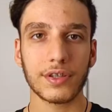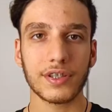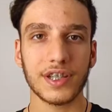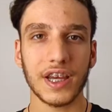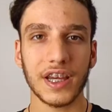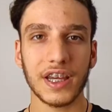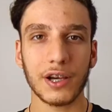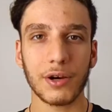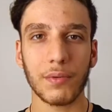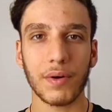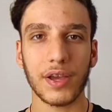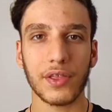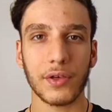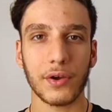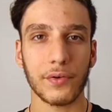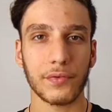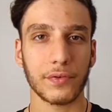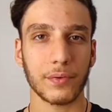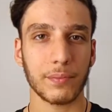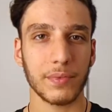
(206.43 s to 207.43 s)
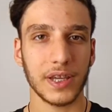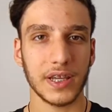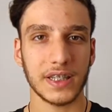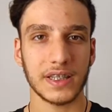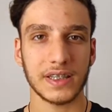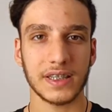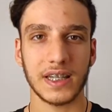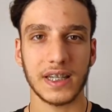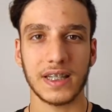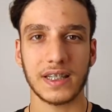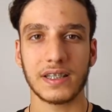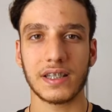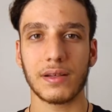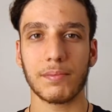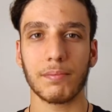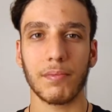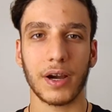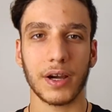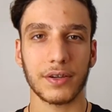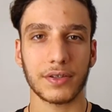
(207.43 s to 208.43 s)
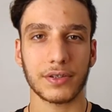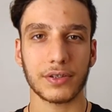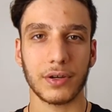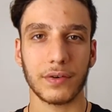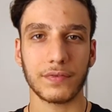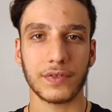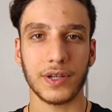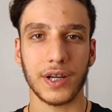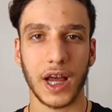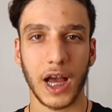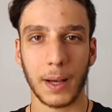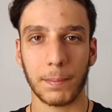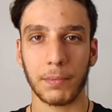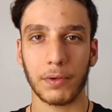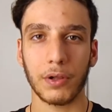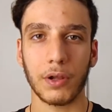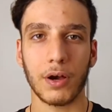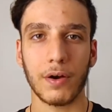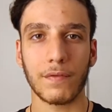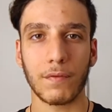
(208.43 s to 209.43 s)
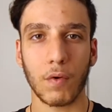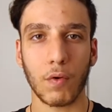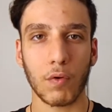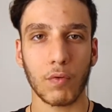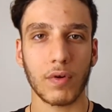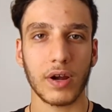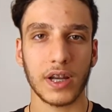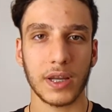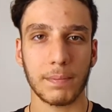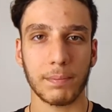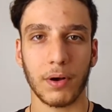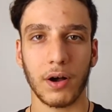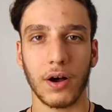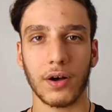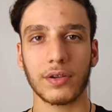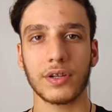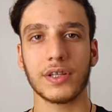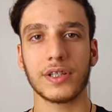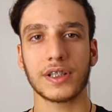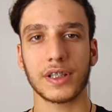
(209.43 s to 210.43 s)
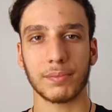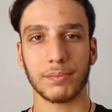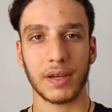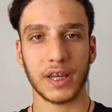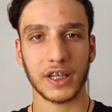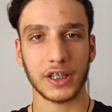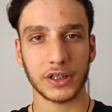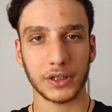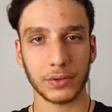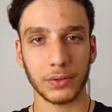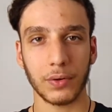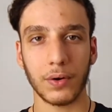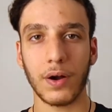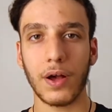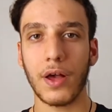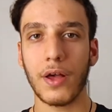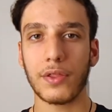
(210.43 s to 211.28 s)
takeaway though from this is that Microsoft and Apple have already partnered to make sure